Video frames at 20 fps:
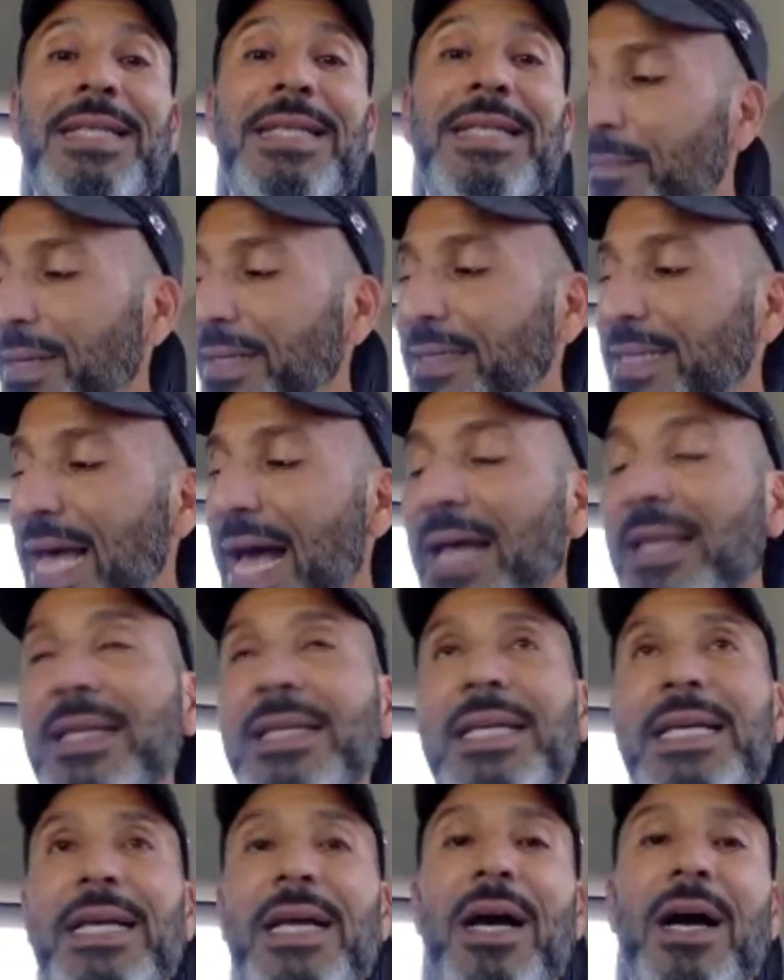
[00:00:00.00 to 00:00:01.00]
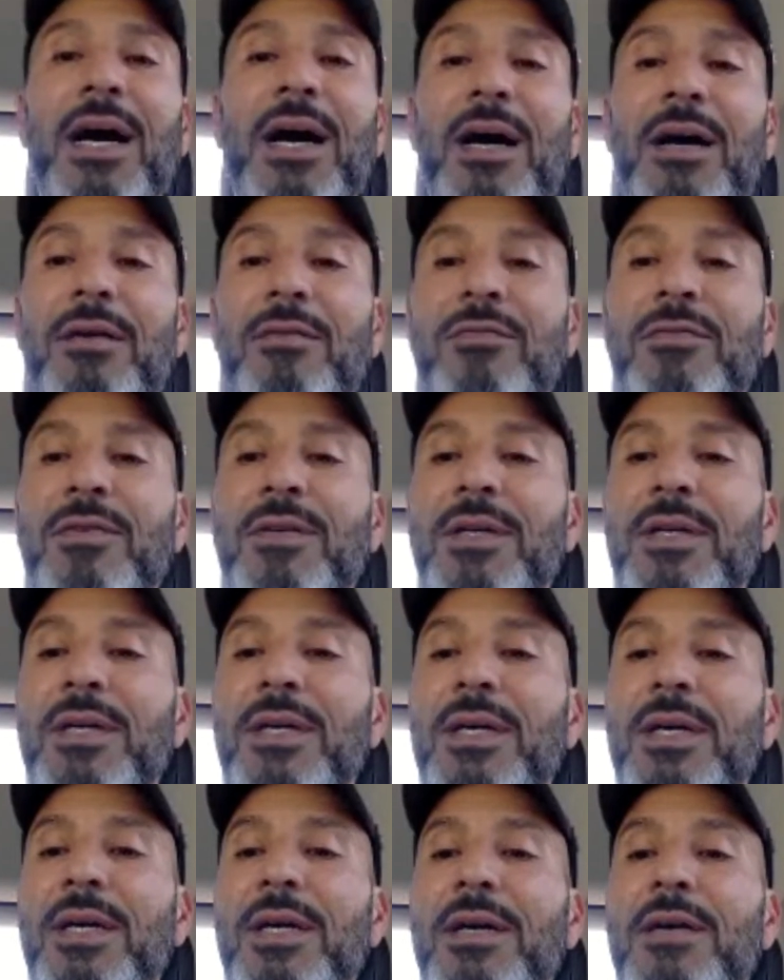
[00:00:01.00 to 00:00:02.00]
a mentality of
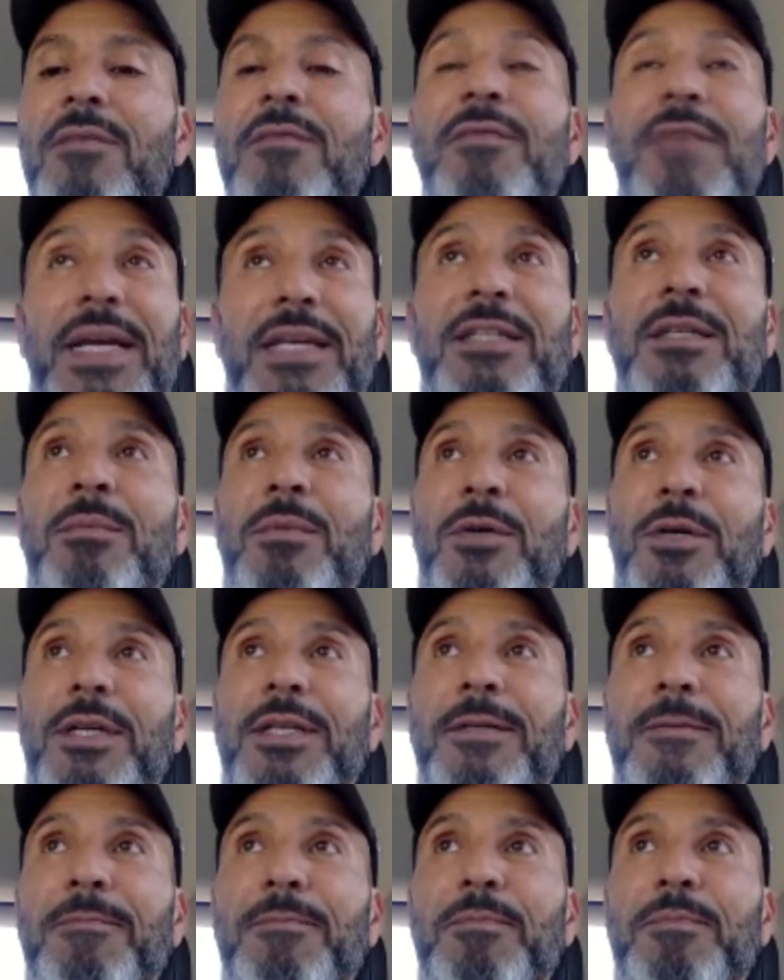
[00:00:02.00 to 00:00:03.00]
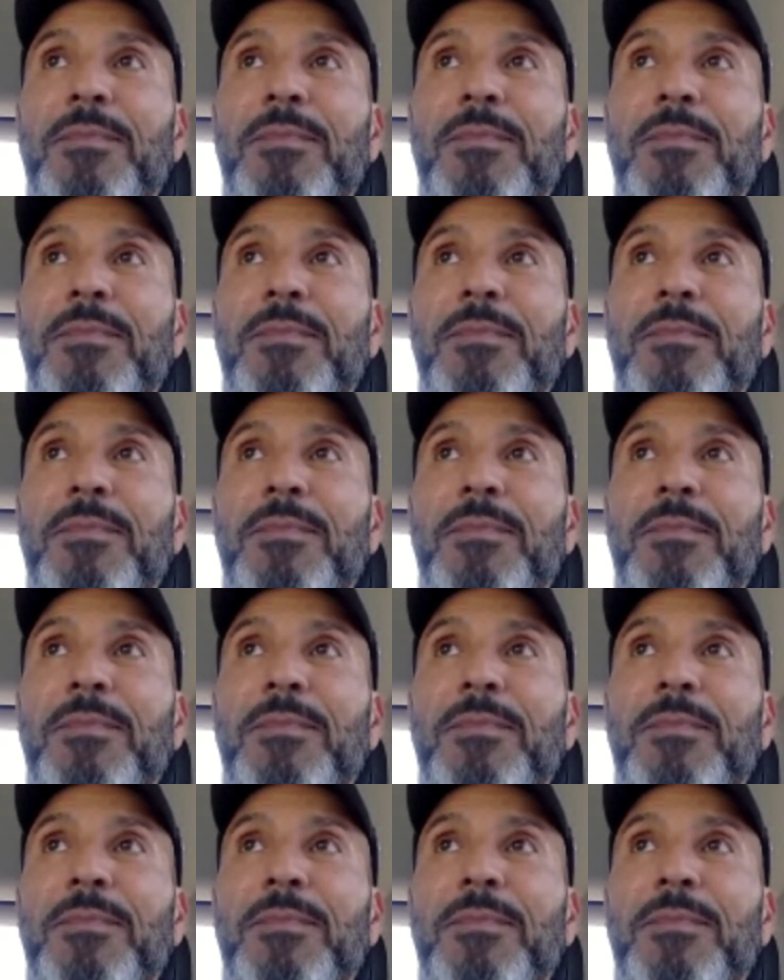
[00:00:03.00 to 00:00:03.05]
victimhood,